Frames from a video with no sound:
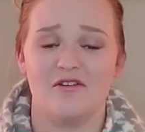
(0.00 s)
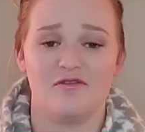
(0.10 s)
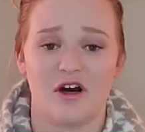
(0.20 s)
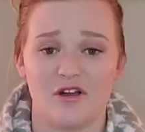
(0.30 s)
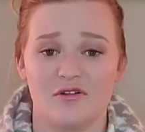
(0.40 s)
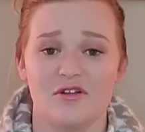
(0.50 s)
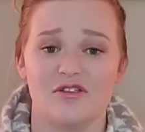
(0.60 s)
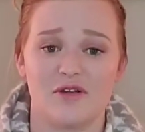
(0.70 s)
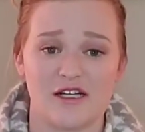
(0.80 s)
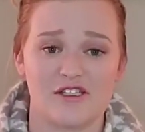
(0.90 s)
Follow the
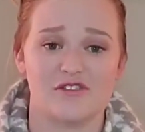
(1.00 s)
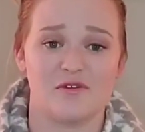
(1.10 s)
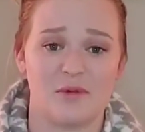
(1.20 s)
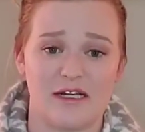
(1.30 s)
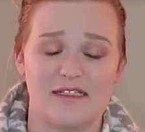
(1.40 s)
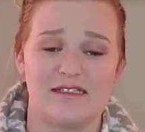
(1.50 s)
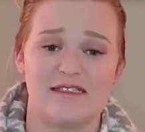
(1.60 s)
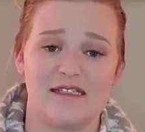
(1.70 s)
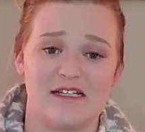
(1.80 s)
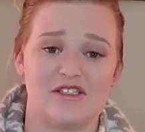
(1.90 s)
directions for pregnancy
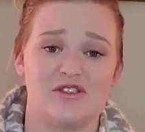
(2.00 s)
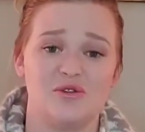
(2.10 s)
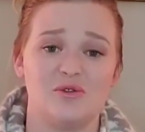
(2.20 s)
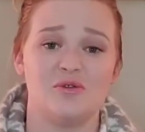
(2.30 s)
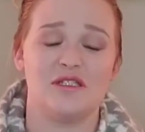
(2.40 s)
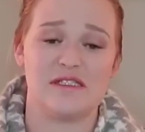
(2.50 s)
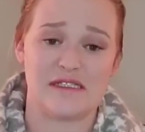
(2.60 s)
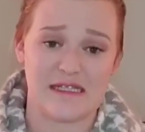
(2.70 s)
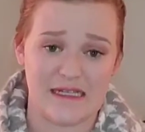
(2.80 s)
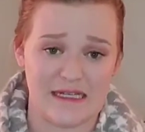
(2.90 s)
tests to the
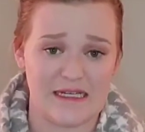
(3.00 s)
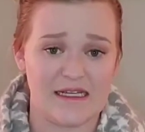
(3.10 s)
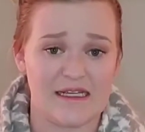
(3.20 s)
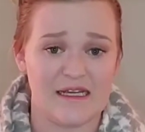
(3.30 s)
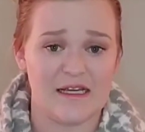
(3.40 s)
T,